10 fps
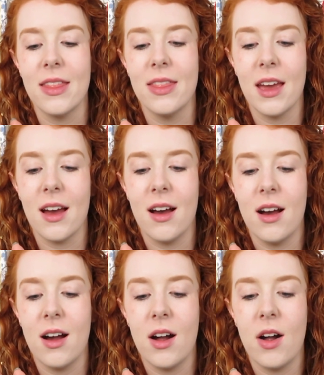They
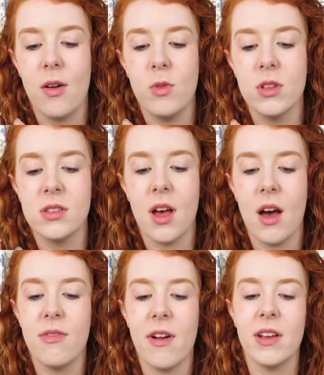are ones that
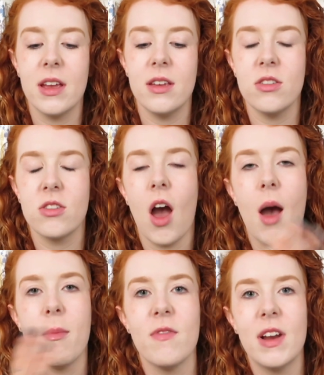are very
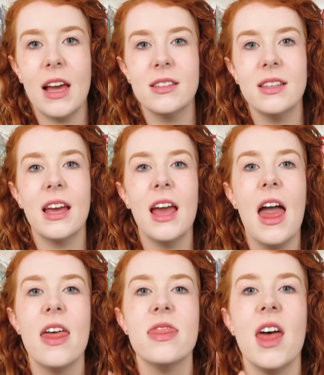calm and relaxing.
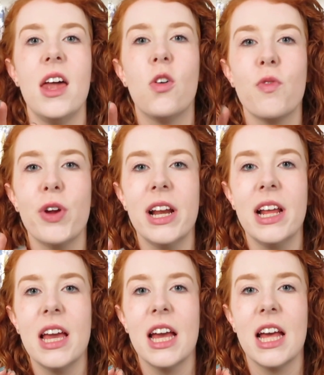They're not
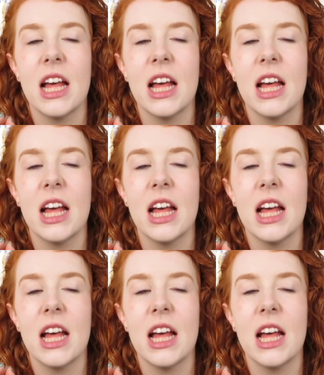really